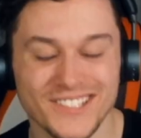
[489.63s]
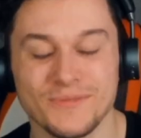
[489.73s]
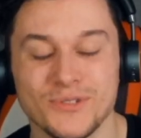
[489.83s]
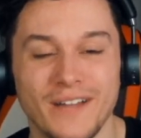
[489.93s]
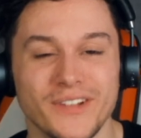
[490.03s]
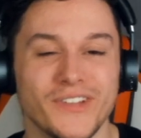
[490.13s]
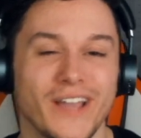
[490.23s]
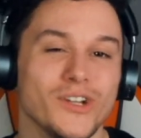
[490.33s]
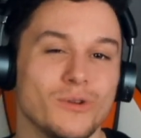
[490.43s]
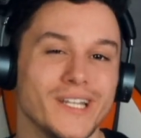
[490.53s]
Subscribe if you
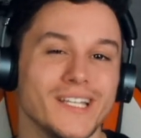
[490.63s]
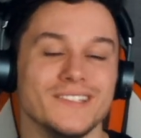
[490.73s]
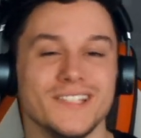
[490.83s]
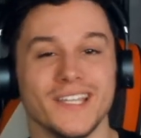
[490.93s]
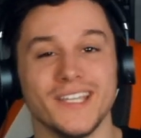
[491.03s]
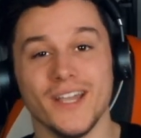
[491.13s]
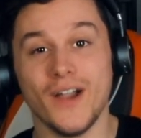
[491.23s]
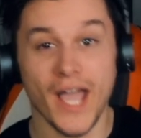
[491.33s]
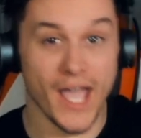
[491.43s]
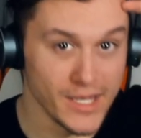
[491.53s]
haven't already and take care
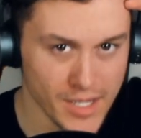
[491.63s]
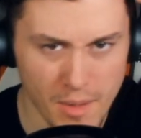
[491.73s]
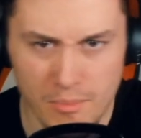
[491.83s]
and